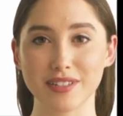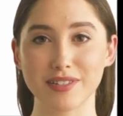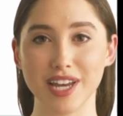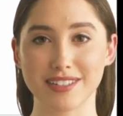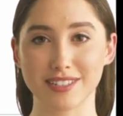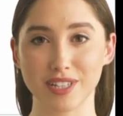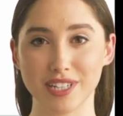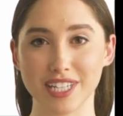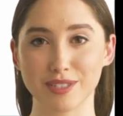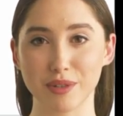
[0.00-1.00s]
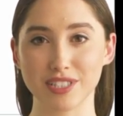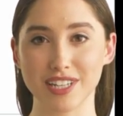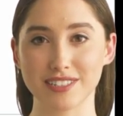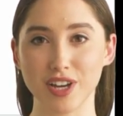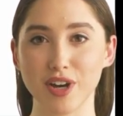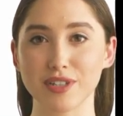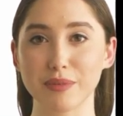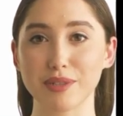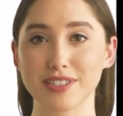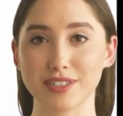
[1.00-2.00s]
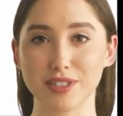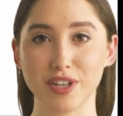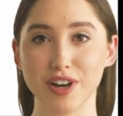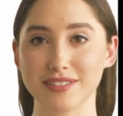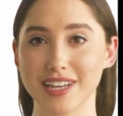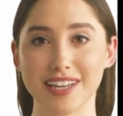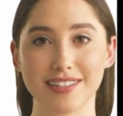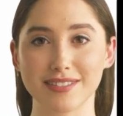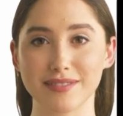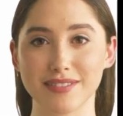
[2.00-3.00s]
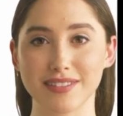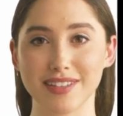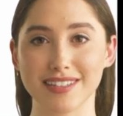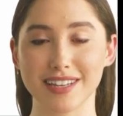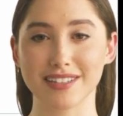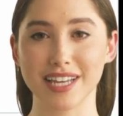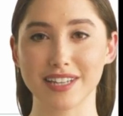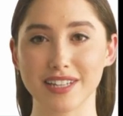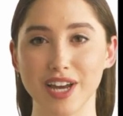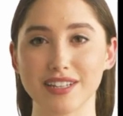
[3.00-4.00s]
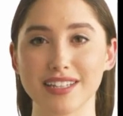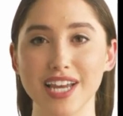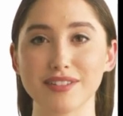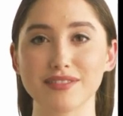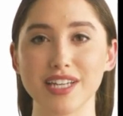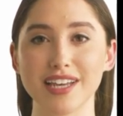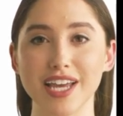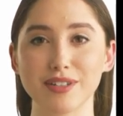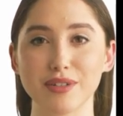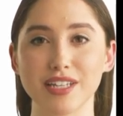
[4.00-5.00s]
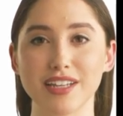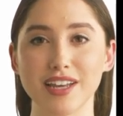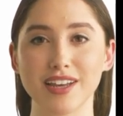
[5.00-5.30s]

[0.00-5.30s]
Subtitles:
Thus, you'll need to adjust all the procedure call sites. This can take a lot of time if done manually,